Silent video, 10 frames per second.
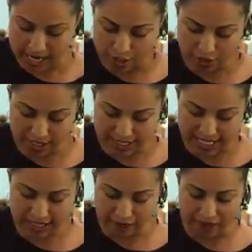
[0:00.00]
you can
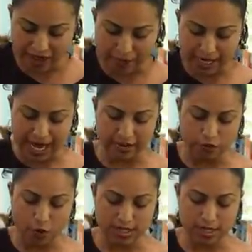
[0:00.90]
see that the fabric kind
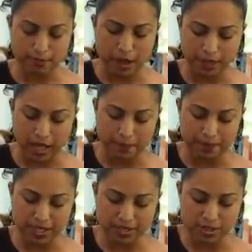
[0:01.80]
of wants to bubble up
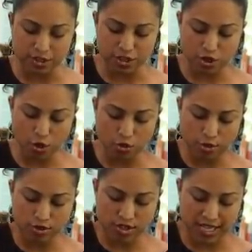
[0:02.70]
because you're so
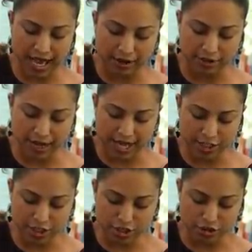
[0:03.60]
close to the outer
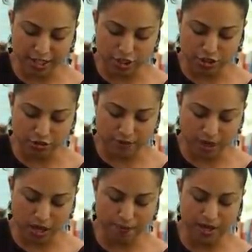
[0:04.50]
edge and you're trying to trim
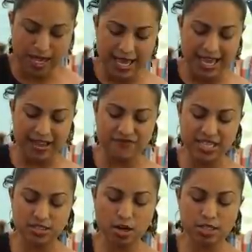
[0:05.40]
up. If
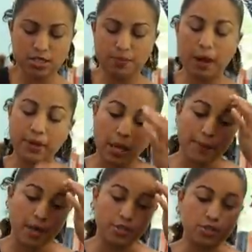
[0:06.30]
this starts to bubble
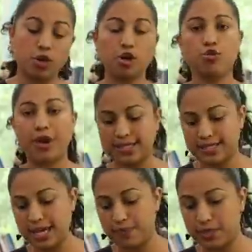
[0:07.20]
up on you, a great
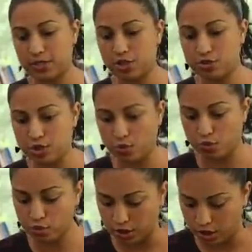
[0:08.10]
tip is to use a
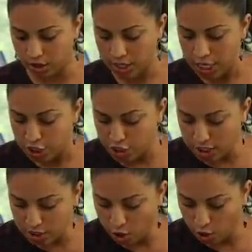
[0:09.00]
ruler
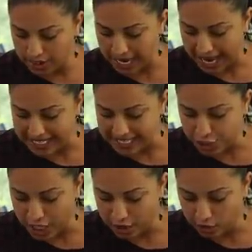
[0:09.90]
just to hold it as a
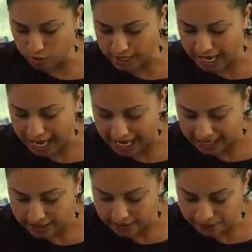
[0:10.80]
general
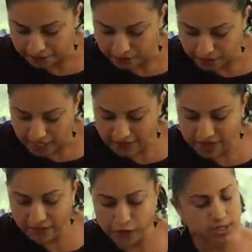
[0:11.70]
guide.
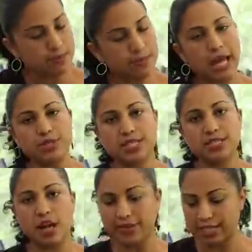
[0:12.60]
Even if your seam allowance is
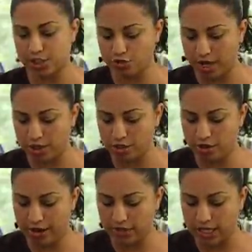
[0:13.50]
not that straight, you
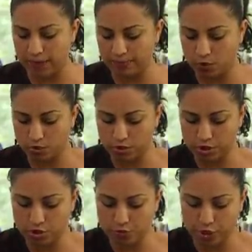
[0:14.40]
don't have to keep the ruler
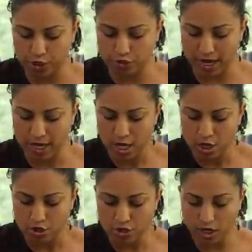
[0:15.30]
super straight.
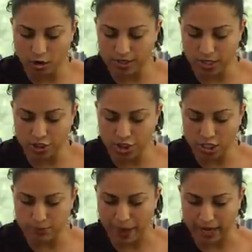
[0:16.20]
You can always
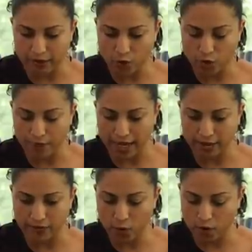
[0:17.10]
adjust back and forth, back
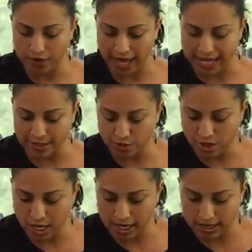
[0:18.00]
and forth as you
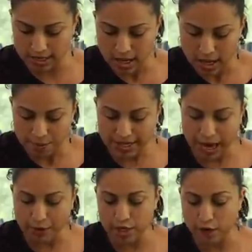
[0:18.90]
cut, but
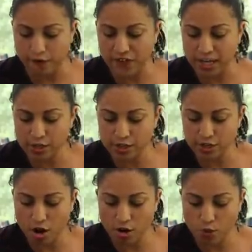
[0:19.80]
that way your fingers
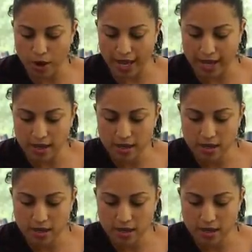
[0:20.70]
are away